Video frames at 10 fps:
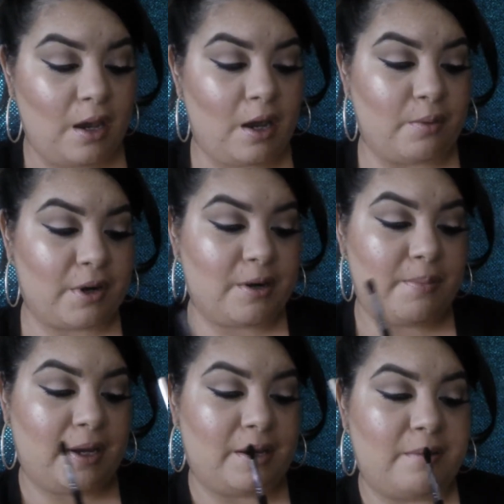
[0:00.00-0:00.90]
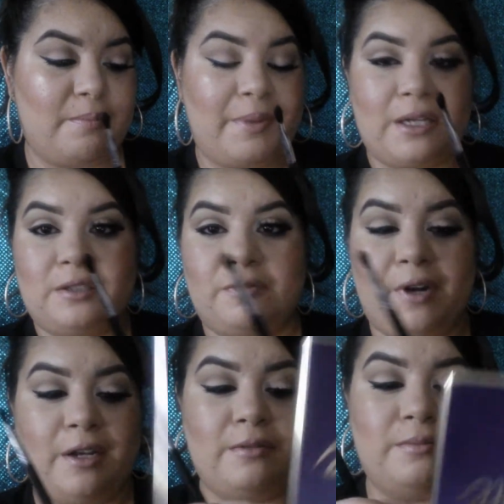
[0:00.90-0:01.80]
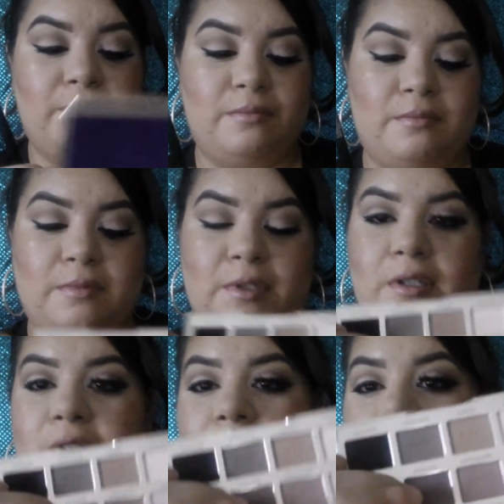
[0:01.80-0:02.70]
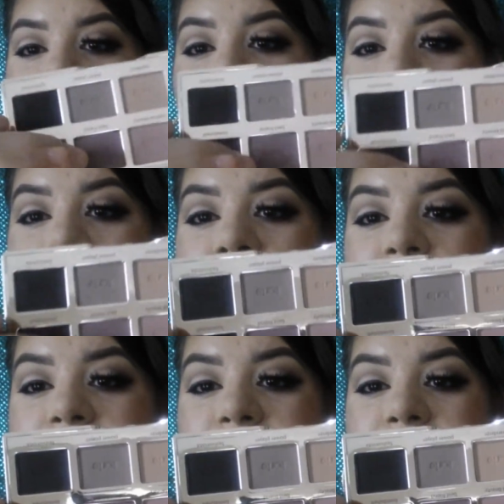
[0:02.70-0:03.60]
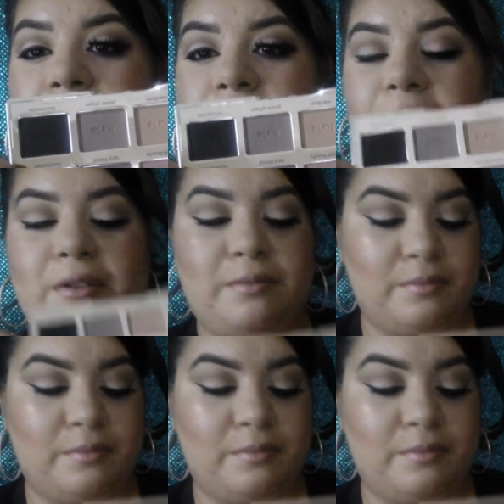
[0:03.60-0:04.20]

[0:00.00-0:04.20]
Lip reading: And we're going to pick up Best Friend in this Target palette. Best Friend.